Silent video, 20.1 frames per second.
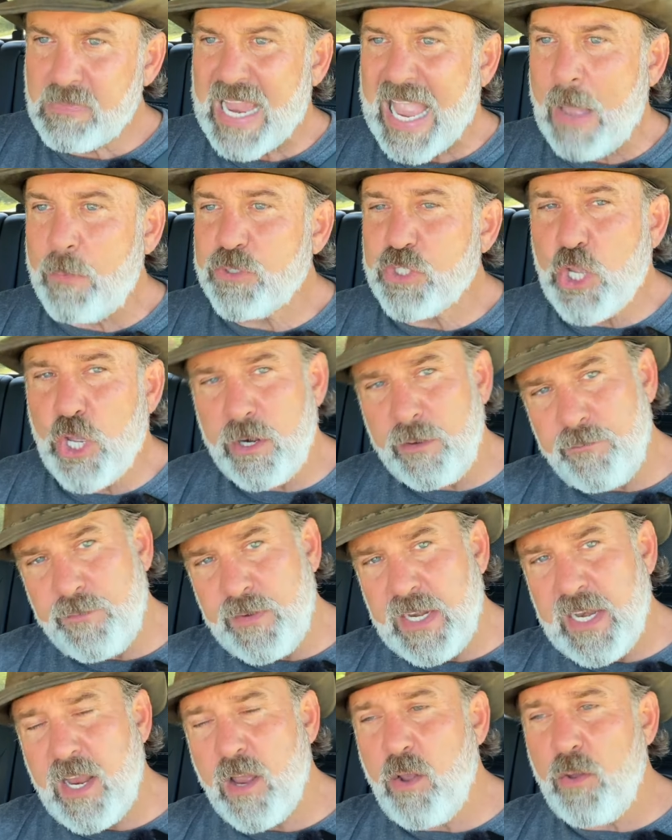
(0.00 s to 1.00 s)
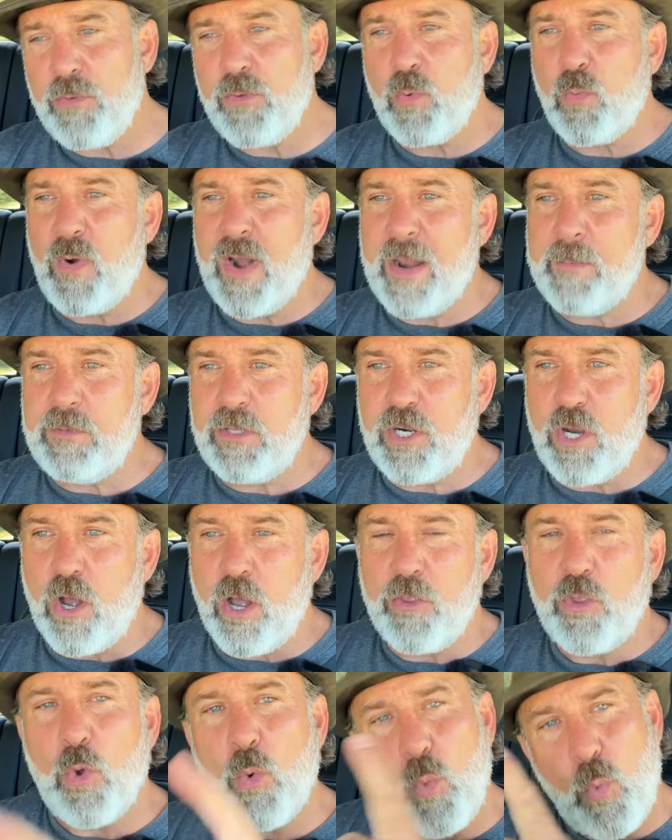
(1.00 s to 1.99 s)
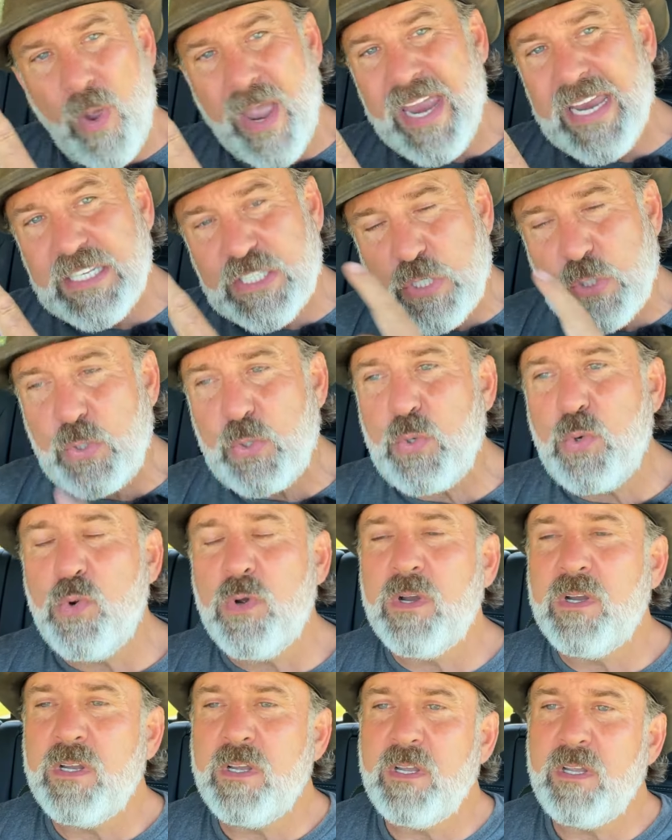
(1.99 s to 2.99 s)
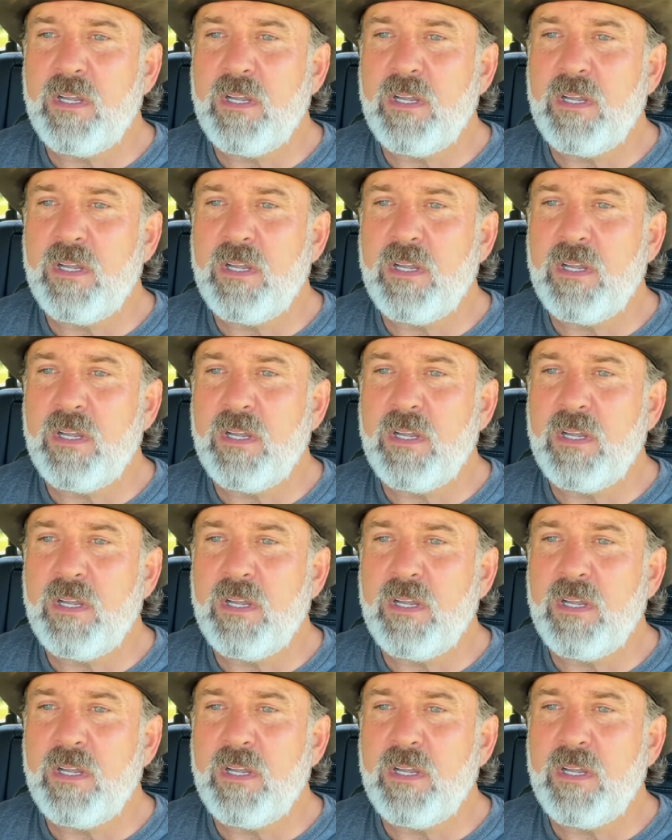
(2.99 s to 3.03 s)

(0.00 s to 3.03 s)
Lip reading: I was going to video the rambling on the way to